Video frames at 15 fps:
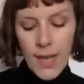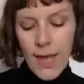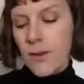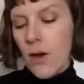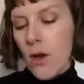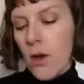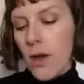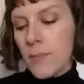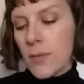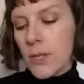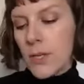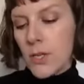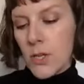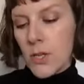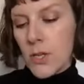And I'm
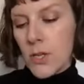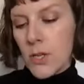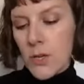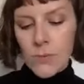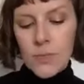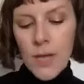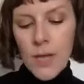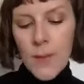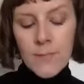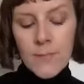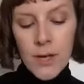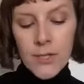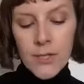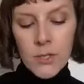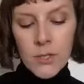going to use, I
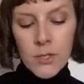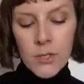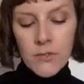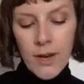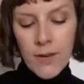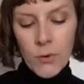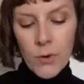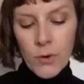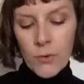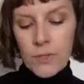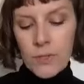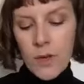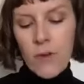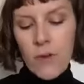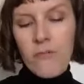mean, my 2 favorite
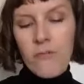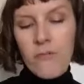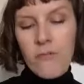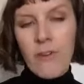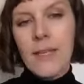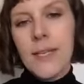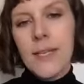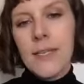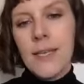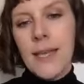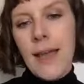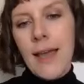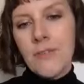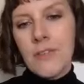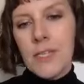oils are frankincense
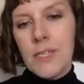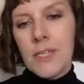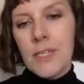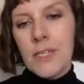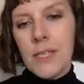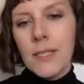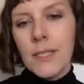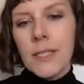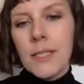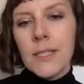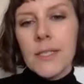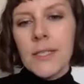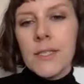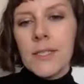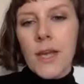and lavender.
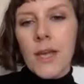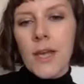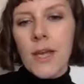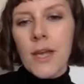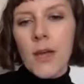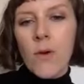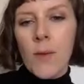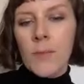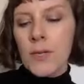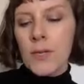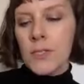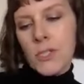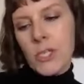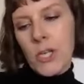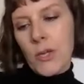So I'm
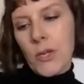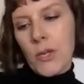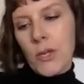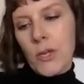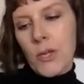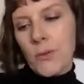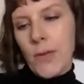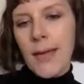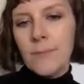going to do